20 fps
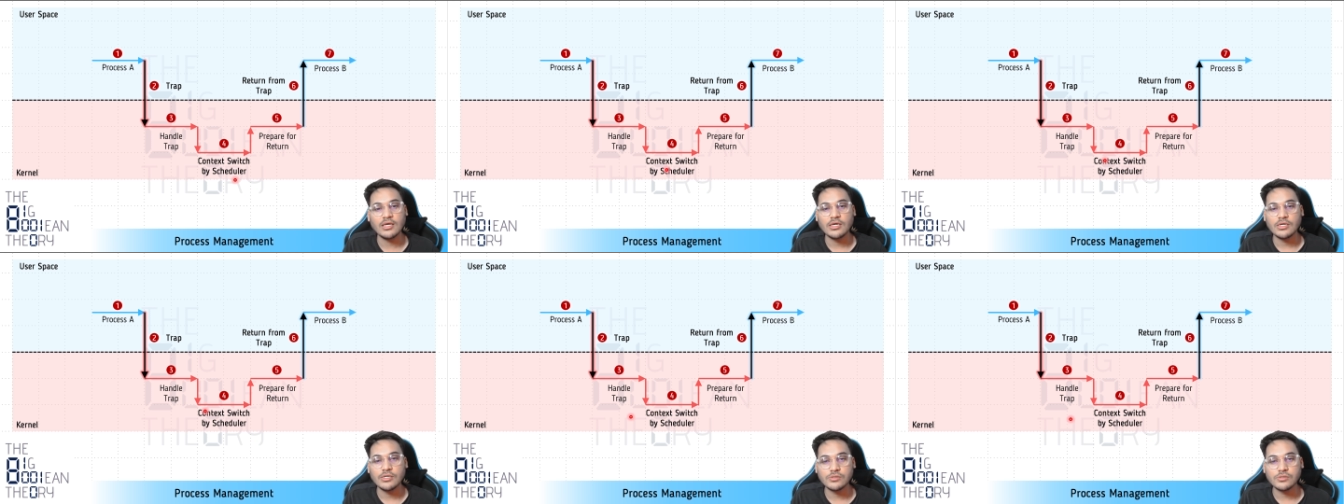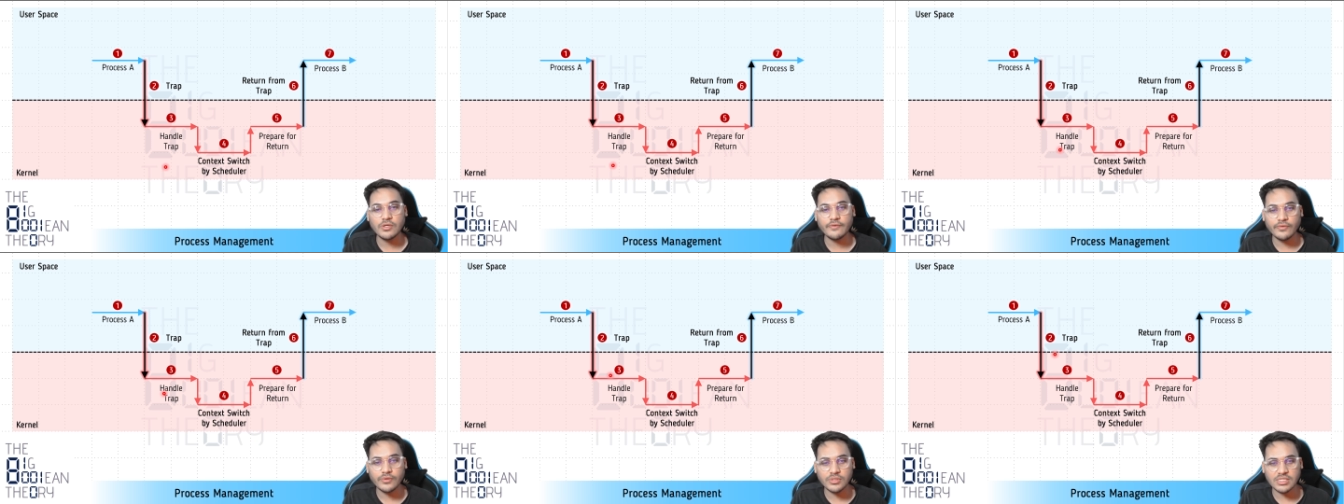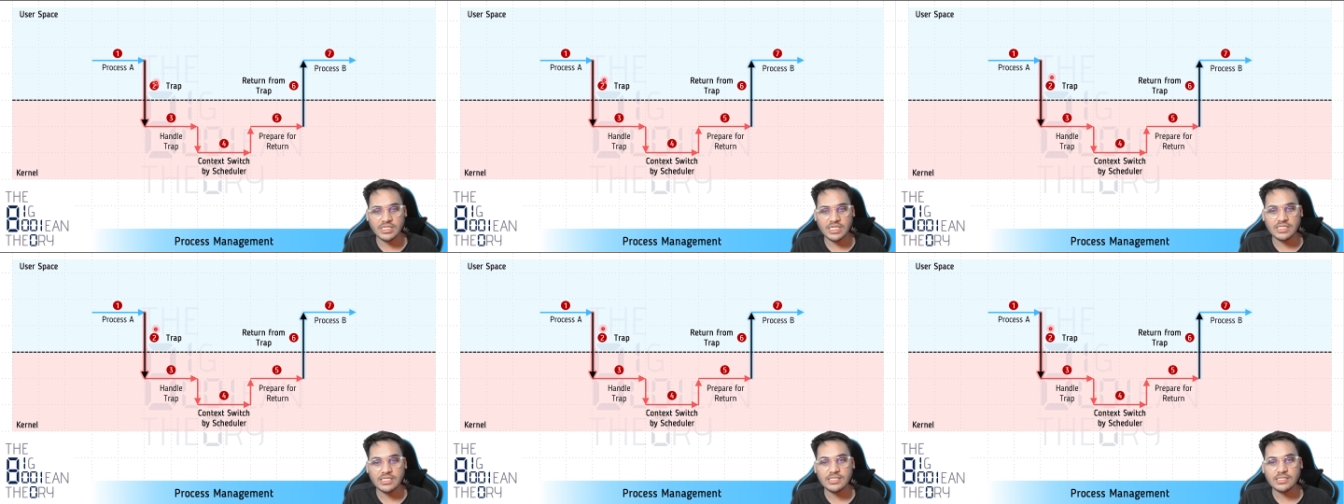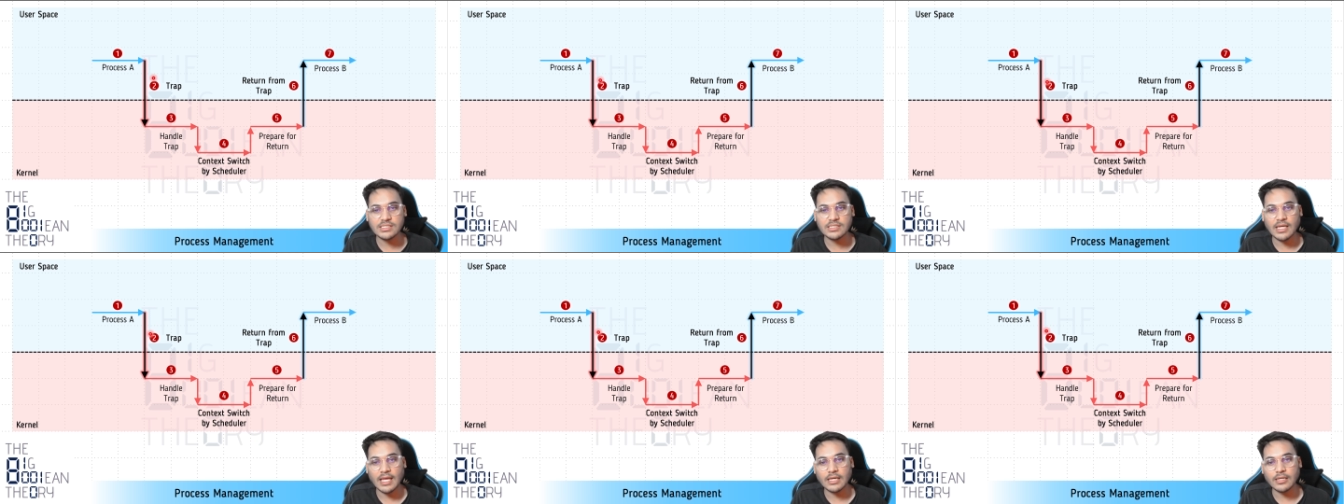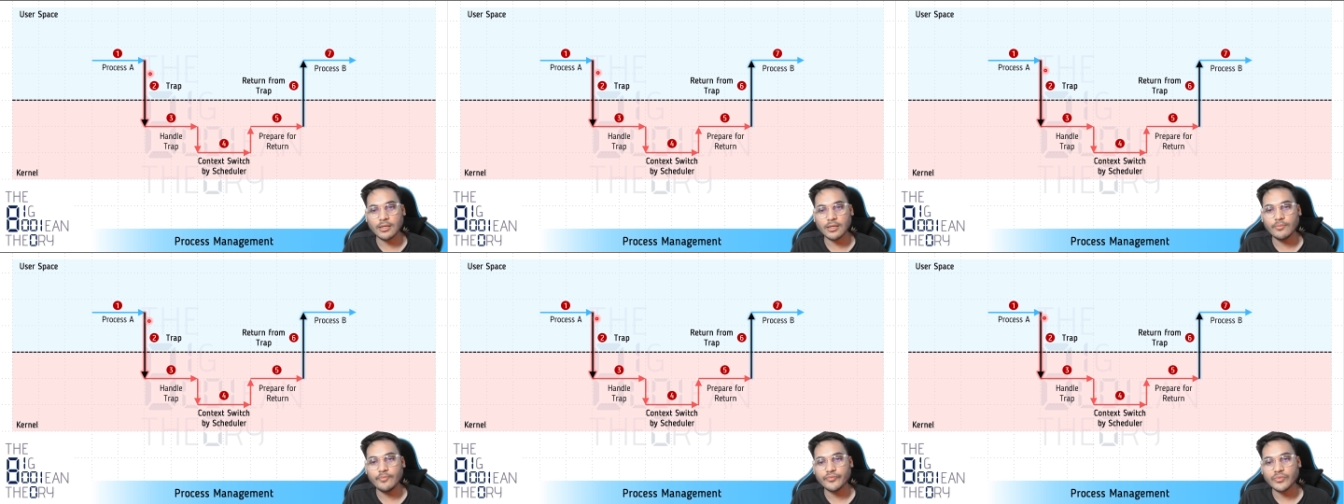So if you see this
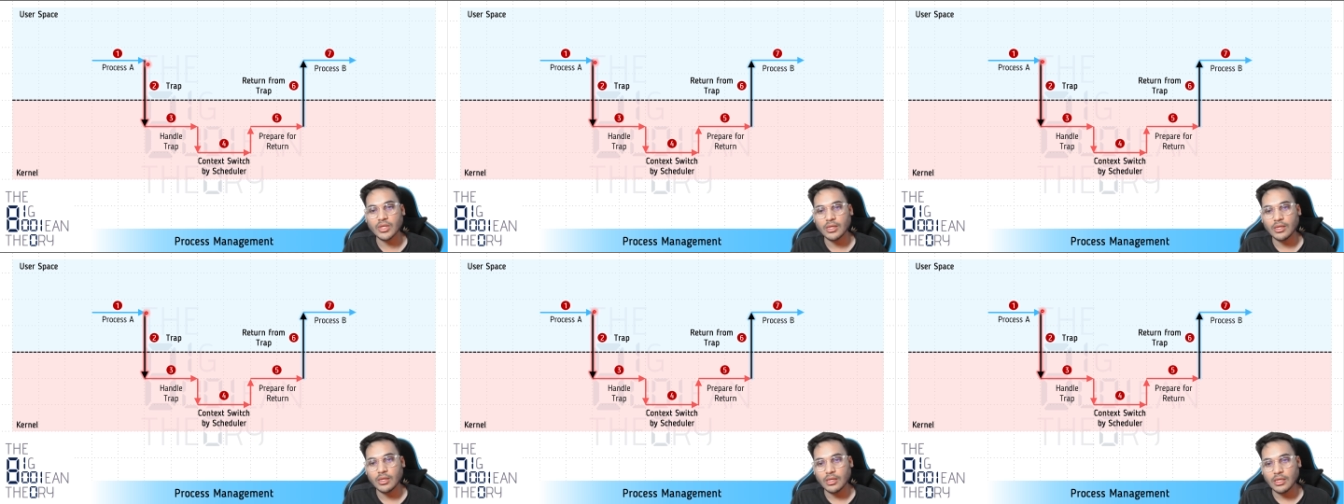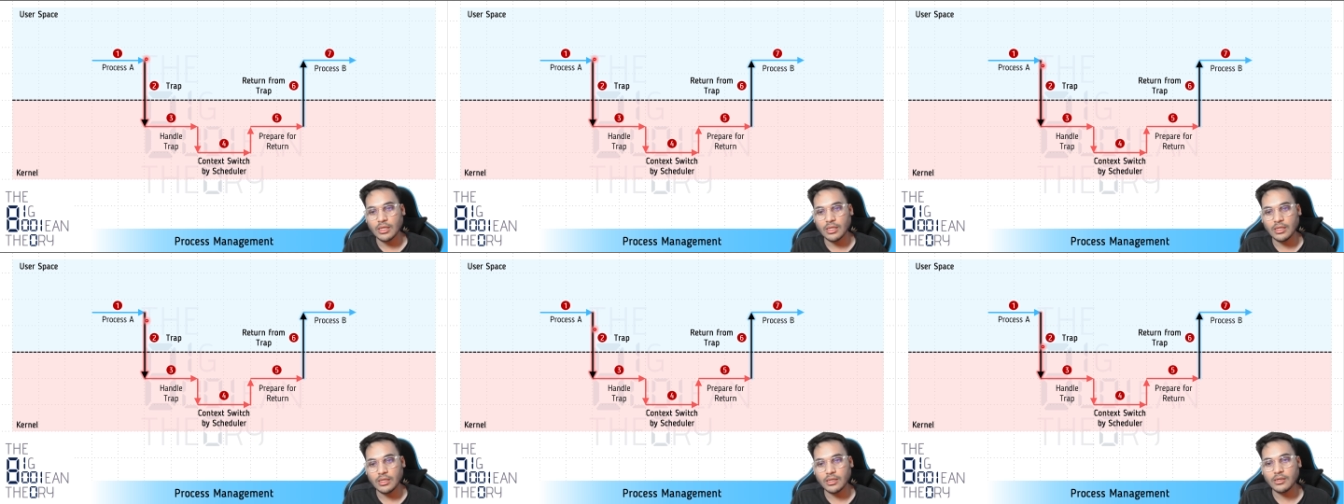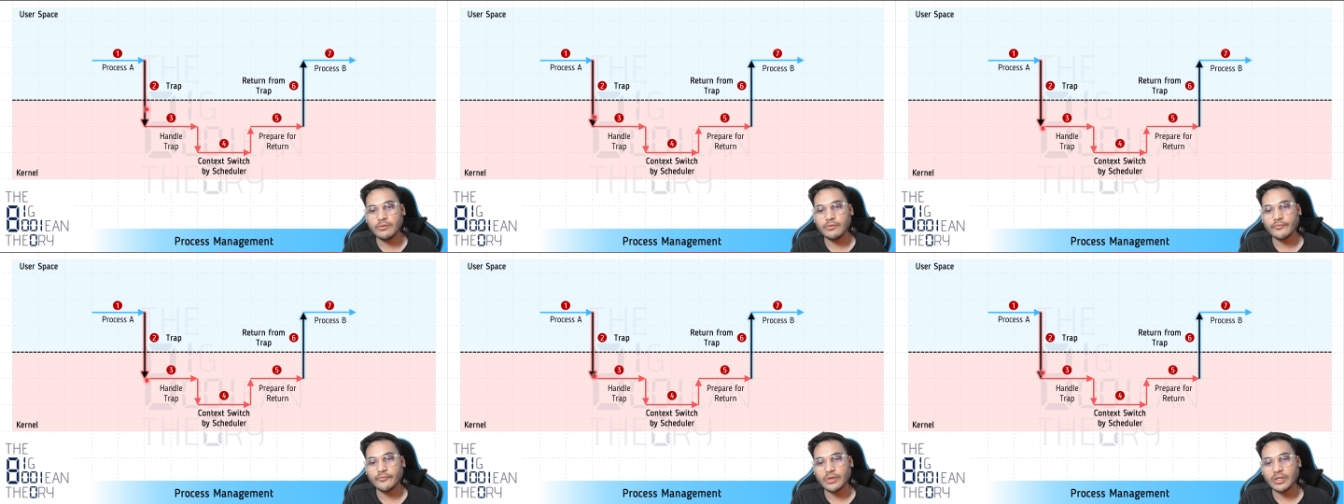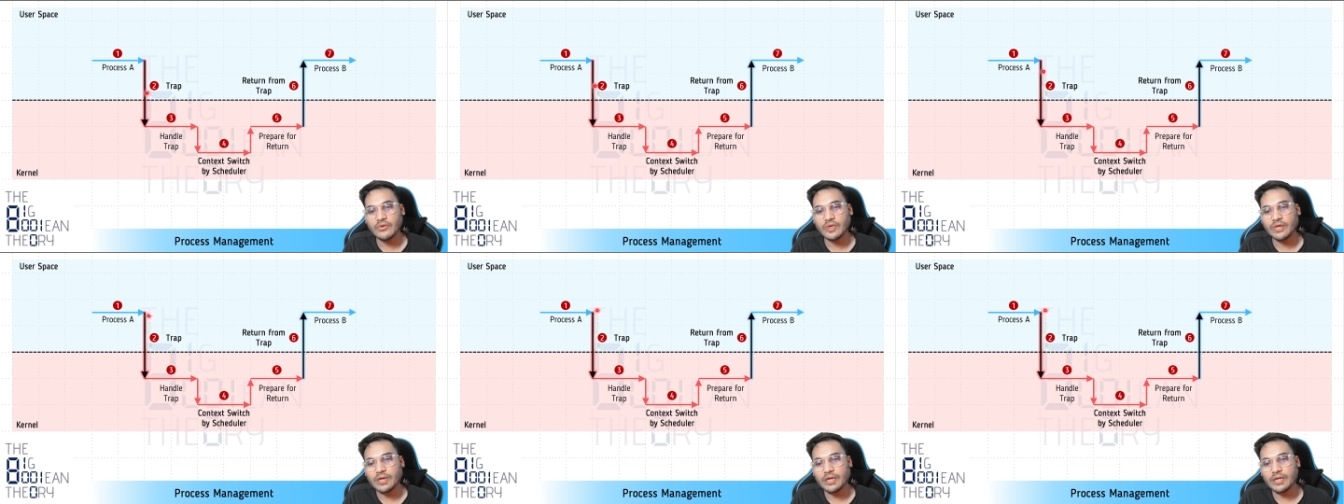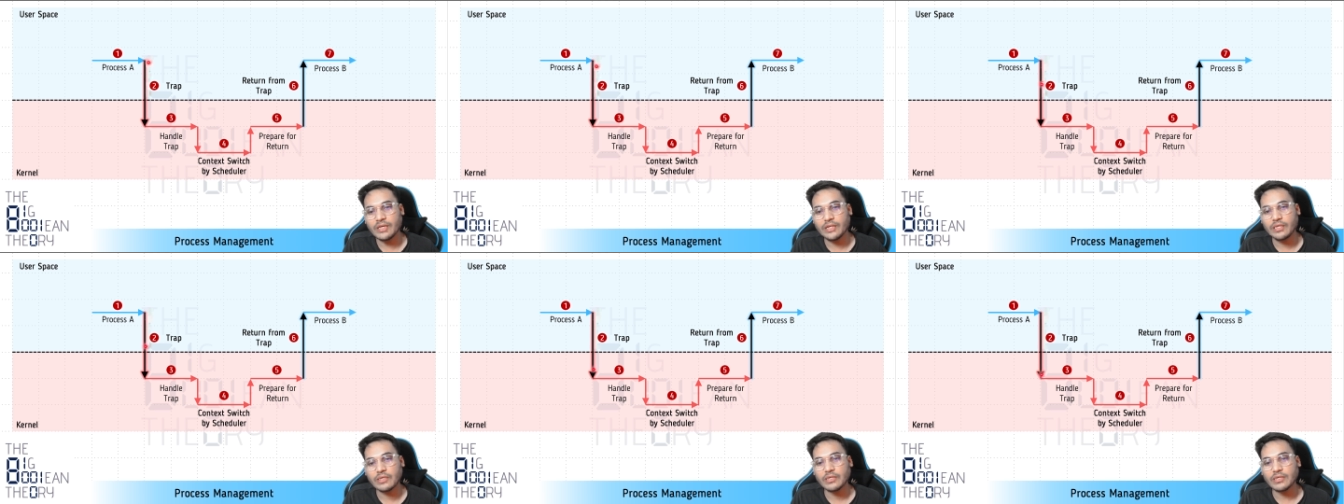diagram here, when we are
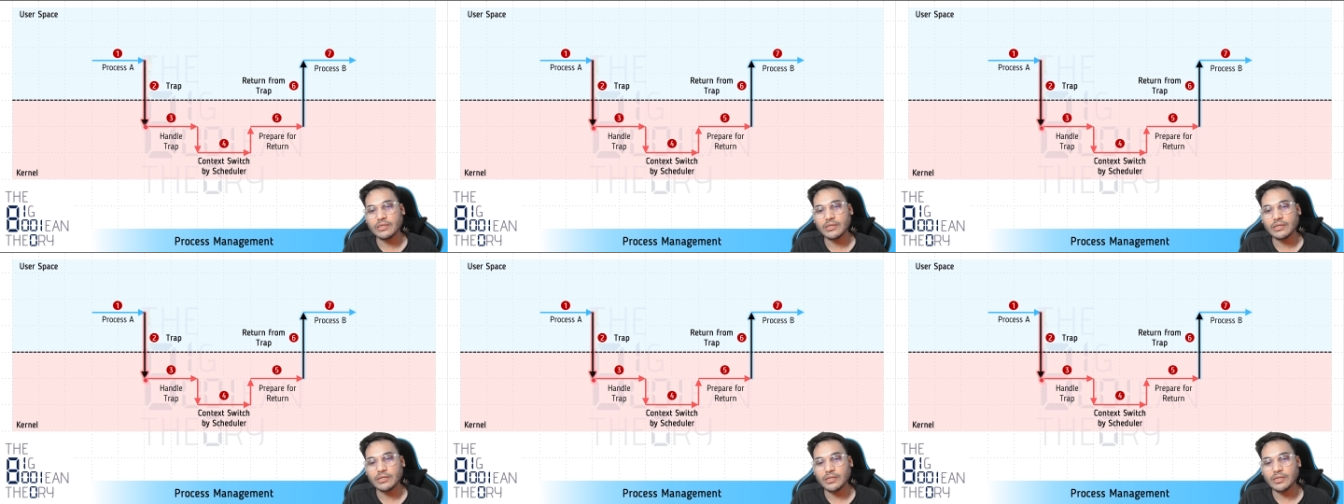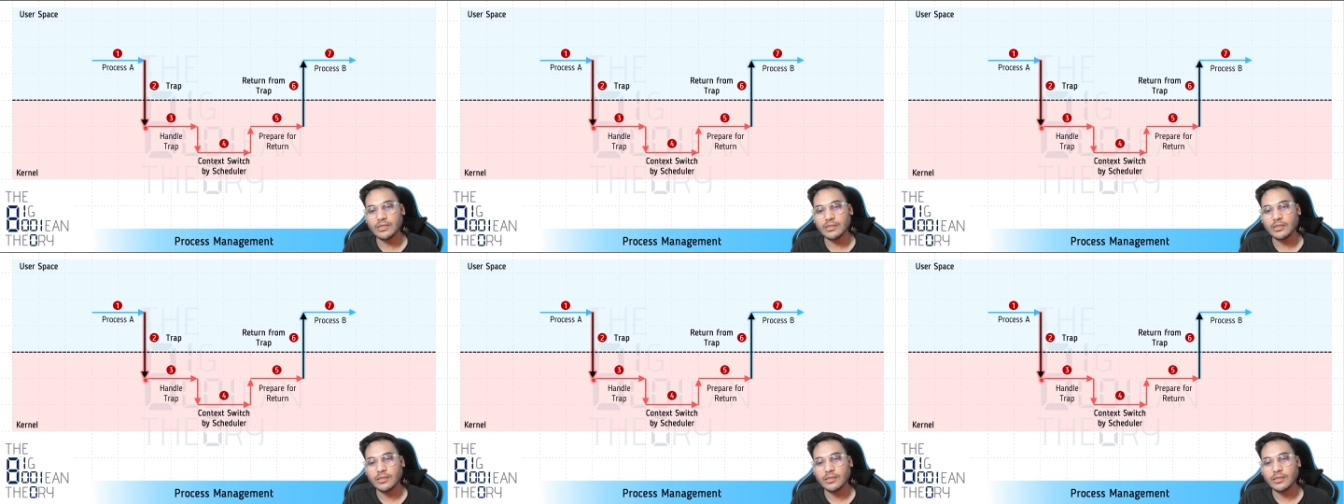entering the kernel,